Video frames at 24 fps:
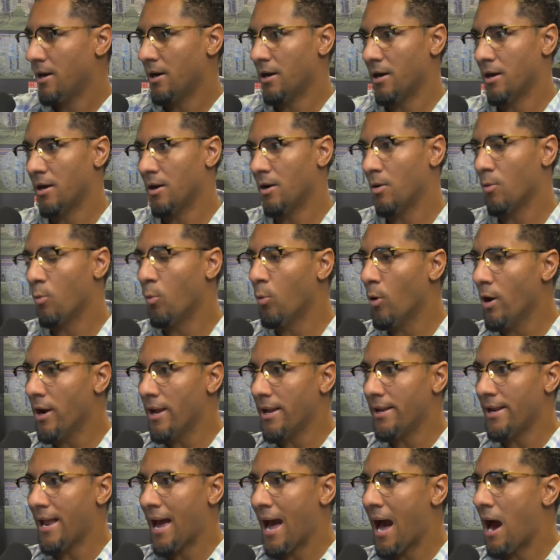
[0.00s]
Uh,
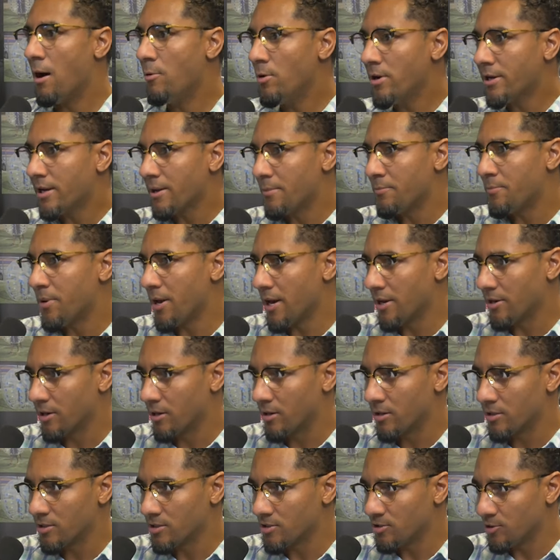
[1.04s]
what our
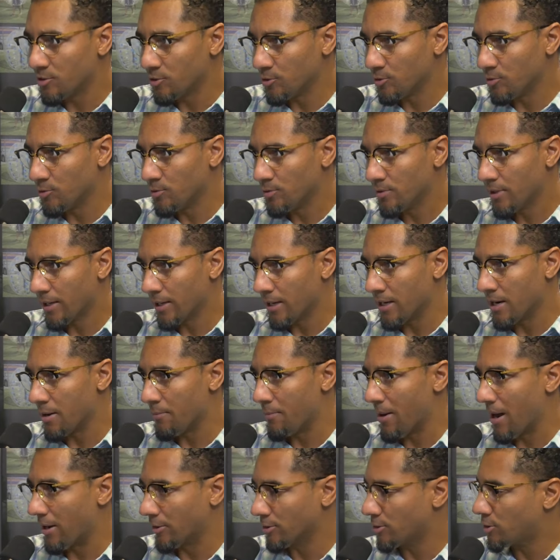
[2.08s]
competitors do in
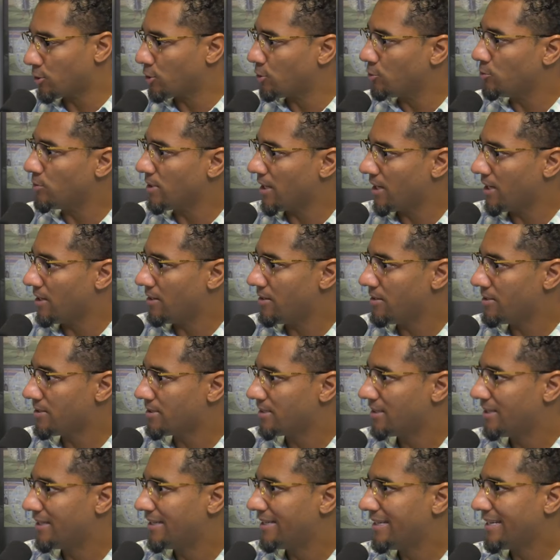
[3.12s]
about two years,